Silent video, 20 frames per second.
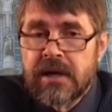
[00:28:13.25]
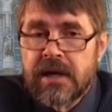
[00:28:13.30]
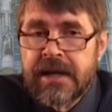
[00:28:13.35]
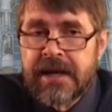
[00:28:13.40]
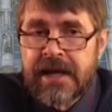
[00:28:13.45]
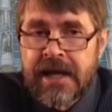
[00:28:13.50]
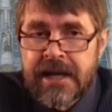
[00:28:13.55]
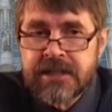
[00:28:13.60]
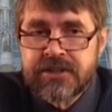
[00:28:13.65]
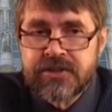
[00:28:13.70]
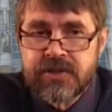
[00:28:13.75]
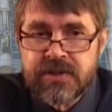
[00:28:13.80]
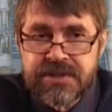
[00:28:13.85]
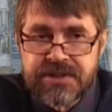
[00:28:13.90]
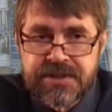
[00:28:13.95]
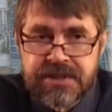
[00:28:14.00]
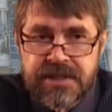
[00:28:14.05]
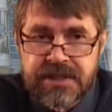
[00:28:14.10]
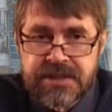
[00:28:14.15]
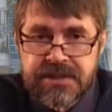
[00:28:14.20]
another
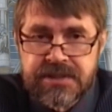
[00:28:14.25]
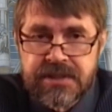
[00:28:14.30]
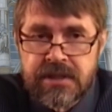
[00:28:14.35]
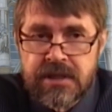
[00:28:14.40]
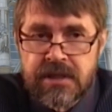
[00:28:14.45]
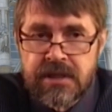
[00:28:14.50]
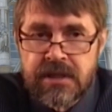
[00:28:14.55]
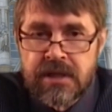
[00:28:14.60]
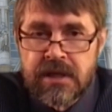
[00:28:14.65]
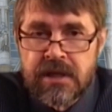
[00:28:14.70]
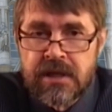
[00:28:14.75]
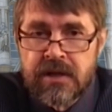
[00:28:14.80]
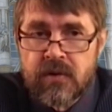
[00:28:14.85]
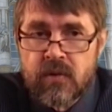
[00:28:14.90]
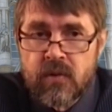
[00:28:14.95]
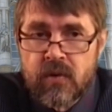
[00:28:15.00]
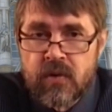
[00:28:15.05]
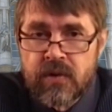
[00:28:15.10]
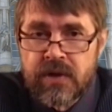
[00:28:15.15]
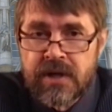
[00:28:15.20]
jurisdiction in
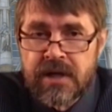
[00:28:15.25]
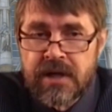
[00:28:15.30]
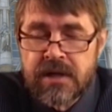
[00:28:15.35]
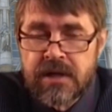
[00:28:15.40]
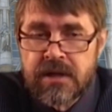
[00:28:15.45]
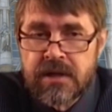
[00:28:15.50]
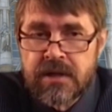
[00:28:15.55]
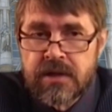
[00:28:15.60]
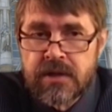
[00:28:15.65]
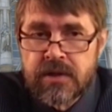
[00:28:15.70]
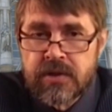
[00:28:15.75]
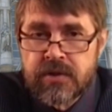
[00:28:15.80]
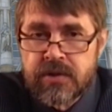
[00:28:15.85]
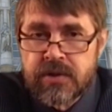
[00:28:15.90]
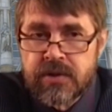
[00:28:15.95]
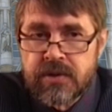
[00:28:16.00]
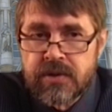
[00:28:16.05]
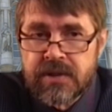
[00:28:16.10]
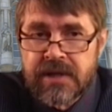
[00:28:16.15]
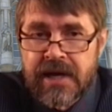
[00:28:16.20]
order
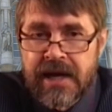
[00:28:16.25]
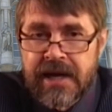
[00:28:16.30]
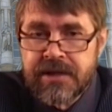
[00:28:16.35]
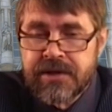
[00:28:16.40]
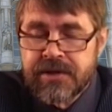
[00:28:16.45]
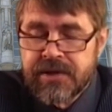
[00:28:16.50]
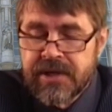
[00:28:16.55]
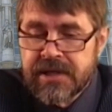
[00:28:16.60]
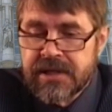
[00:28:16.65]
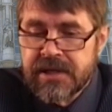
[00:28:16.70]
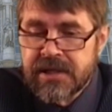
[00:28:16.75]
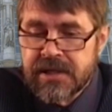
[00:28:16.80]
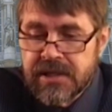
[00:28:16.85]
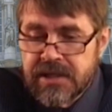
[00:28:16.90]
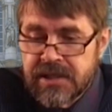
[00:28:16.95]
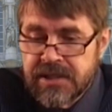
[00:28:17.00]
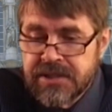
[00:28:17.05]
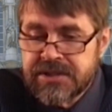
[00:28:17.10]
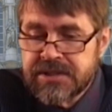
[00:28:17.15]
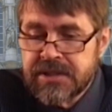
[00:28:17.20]
to gain
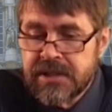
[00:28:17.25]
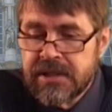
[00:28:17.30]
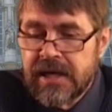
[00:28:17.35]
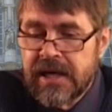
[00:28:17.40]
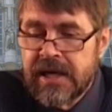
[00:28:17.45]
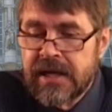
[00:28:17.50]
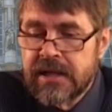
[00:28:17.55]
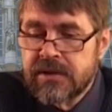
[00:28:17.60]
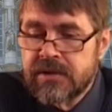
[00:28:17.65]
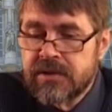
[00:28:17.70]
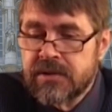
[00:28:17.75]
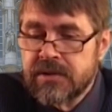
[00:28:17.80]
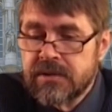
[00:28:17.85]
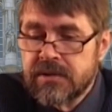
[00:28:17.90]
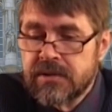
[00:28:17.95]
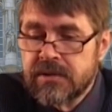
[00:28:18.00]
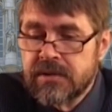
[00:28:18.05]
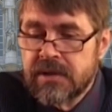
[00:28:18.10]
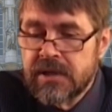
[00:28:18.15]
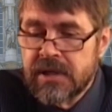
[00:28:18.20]
recognition and
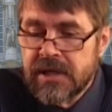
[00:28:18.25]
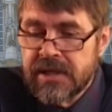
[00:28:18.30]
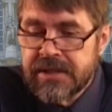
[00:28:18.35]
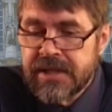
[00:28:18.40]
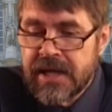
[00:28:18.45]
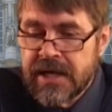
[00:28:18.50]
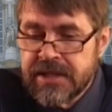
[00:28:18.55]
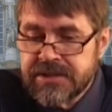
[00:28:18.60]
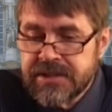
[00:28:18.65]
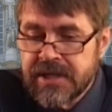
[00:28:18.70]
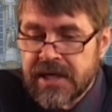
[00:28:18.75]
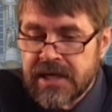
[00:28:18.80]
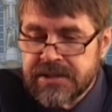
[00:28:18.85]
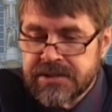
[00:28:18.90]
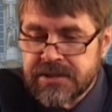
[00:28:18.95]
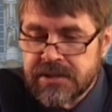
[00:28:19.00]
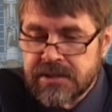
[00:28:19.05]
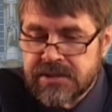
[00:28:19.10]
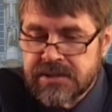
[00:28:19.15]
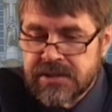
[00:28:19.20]
to attach
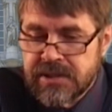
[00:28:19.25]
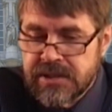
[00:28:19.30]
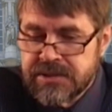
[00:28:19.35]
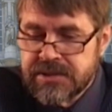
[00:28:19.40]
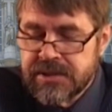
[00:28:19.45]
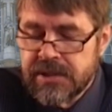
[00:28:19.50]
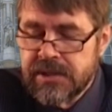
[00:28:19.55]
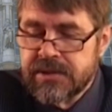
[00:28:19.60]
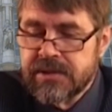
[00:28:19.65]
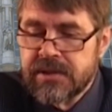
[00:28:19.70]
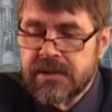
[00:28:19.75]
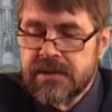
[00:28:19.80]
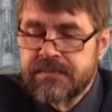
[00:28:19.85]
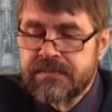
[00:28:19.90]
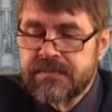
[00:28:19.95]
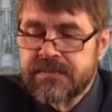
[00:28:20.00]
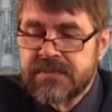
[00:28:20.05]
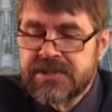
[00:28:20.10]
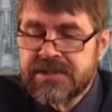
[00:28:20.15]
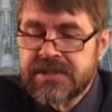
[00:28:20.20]
assets, etc.
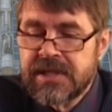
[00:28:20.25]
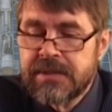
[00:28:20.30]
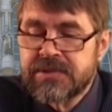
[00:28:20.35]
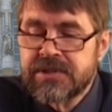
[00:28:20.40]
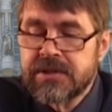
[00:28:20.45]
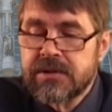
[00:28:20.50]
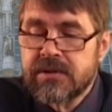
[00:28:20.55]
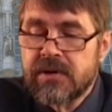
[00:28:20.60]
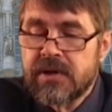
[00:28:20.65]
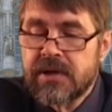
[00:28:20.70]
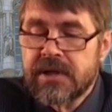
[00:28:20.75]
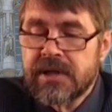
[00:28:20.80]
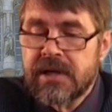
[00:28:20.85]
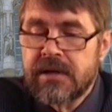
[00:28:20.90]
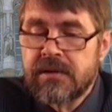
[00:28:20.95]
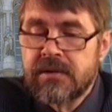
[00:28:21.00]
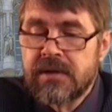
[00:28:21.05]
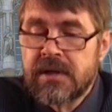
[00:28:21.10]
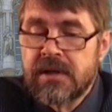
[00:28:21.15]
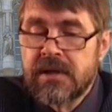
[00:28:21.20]
Same scenario.